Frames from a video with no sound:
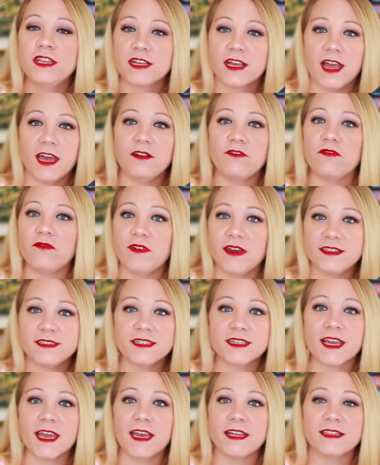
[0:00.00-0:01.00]
to kind of
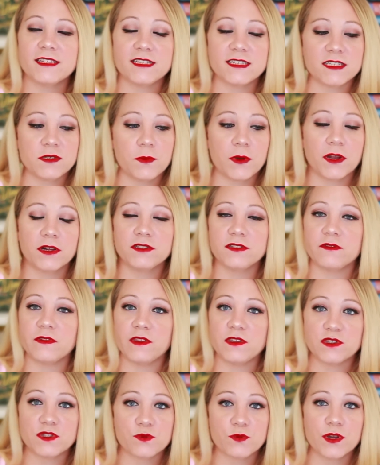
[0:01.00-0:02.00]
investigate the disappearance of
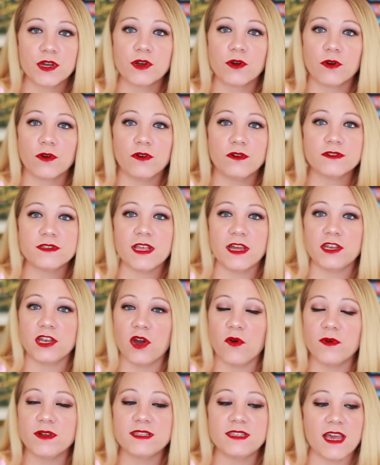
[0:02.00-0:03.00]
these three girls that
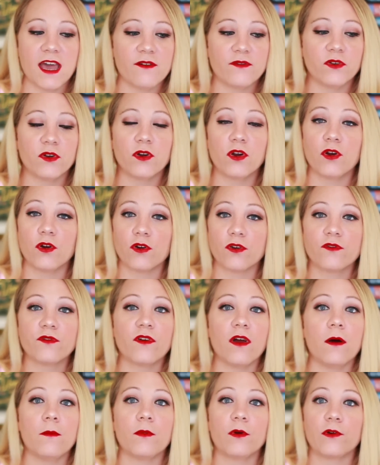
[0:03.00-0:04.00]
no one's ever heard
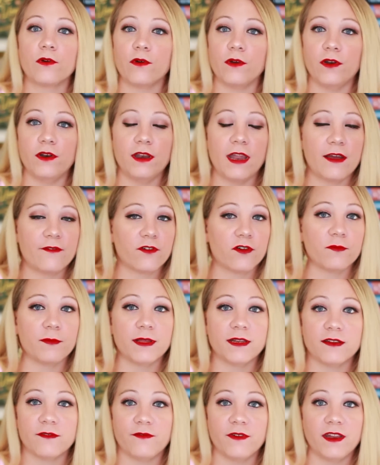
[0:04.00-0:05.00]
from or never
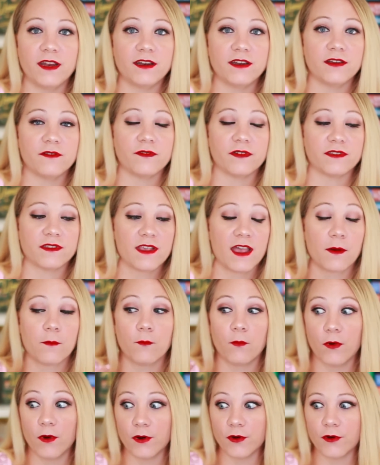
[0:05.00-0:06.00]
been definitive as like
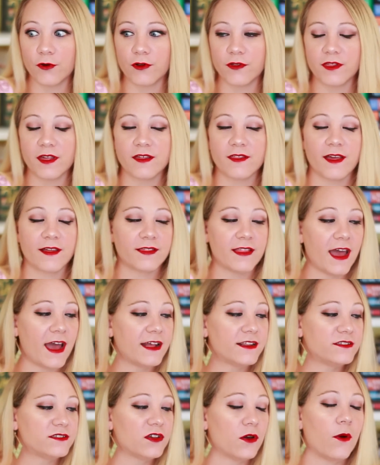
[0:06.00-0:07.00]
murder or anything like
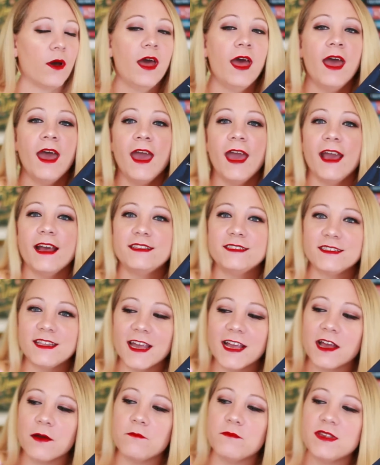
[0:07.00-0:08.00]
that. So it's
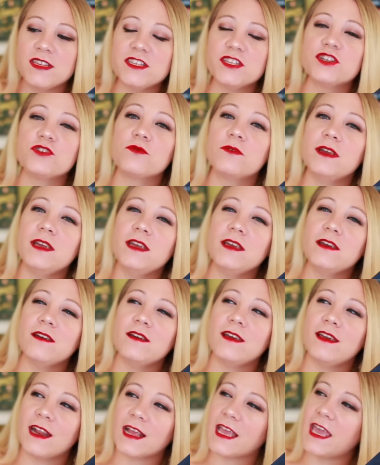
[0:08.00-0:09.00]
like a mystery
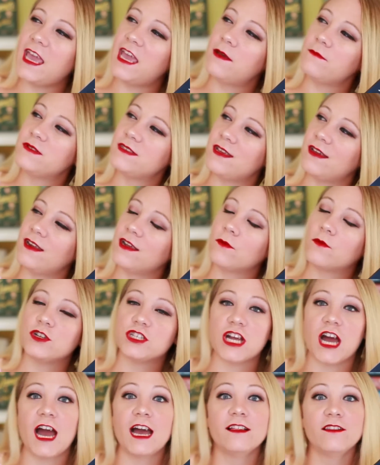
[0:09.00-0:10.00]
in a camp setting,
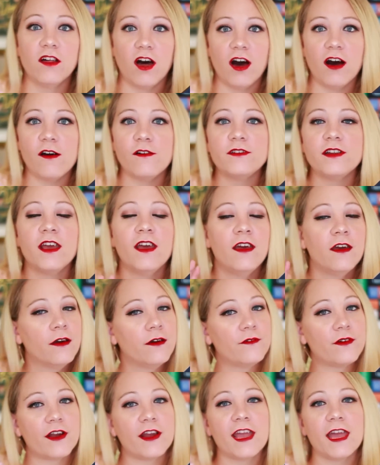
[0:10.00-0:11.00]
which I loved.
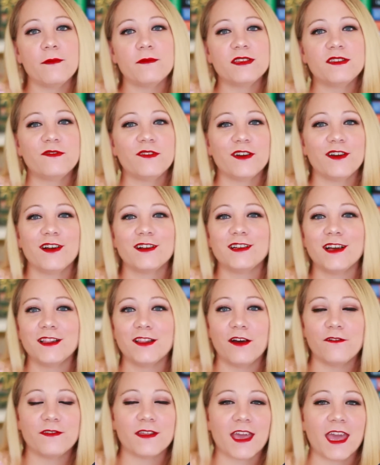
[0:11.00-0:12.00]
Very atmospheric. I
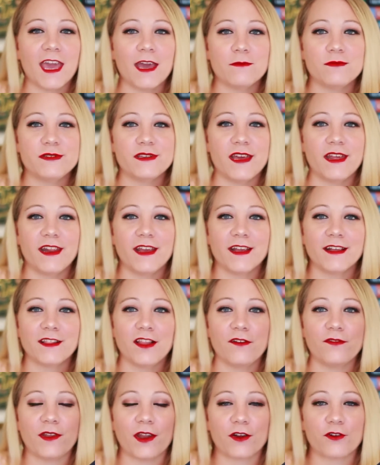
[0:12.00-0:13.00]
love the camp setting.
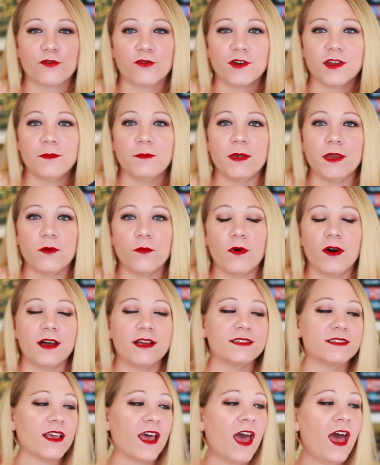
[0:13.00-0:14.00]
Loved how creepy it
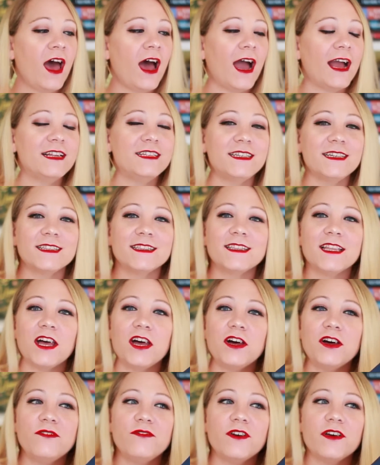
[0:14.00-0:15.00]
was. I didn't
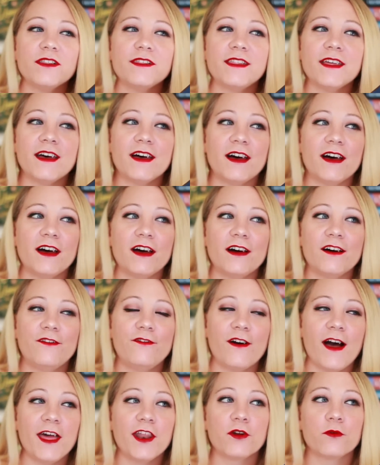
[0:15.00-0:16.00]
love the
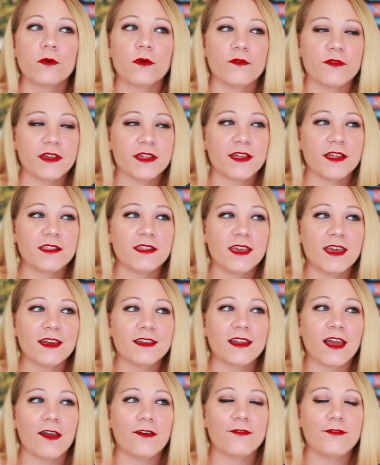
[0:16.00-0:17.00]
final reveal at the
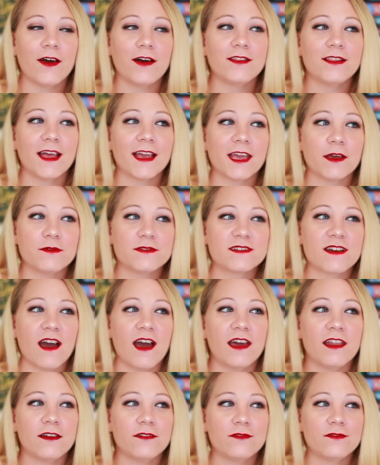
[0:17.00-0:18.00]
end. I felt like it was
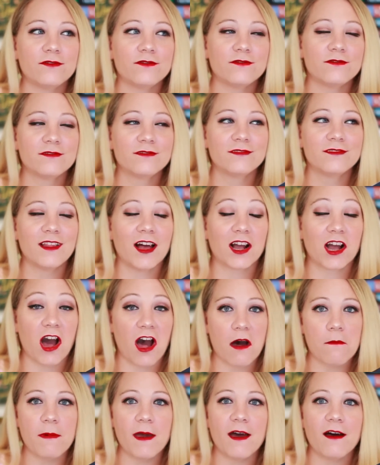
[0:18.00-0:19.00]
kind of a
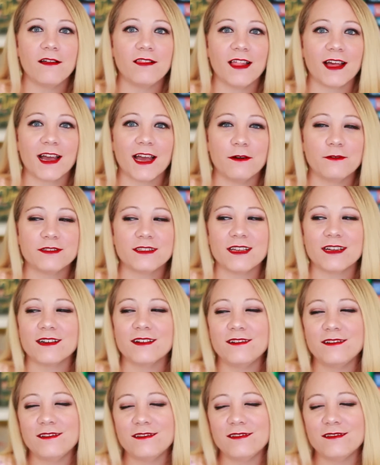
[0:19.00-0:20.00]
cop-out. Like, I was like,
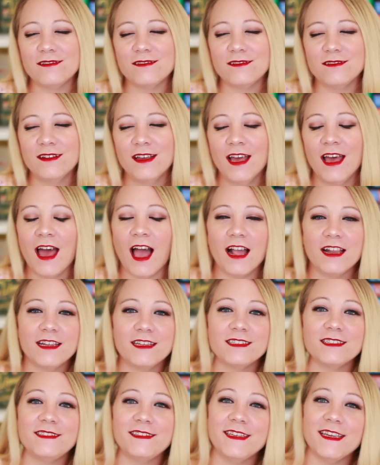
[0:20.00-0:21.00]
oh, I
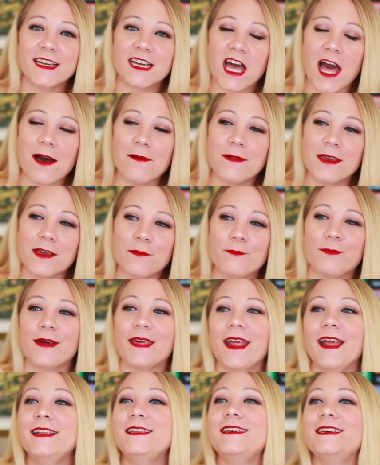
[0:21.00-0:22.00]
didn't see it coming,
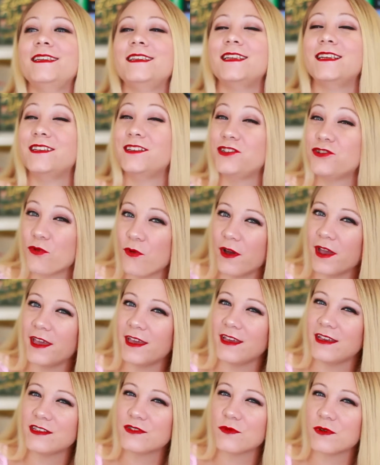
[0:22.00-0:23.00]
but I didn't enjoy
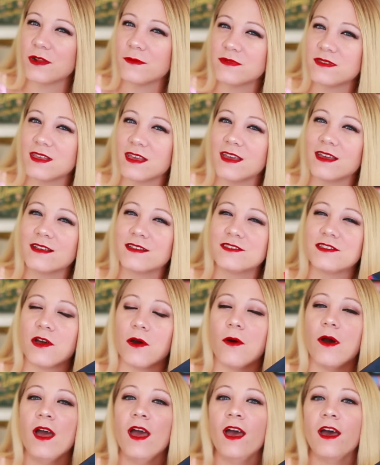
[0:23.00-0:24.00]
it, is what I'm saying.
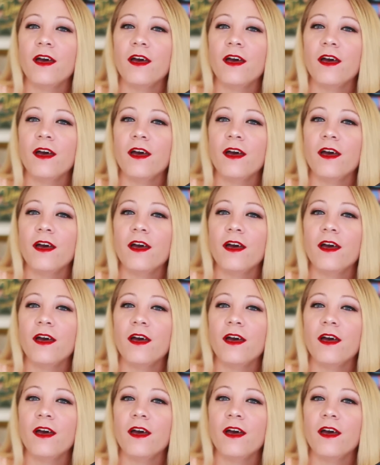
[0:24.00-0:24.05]
So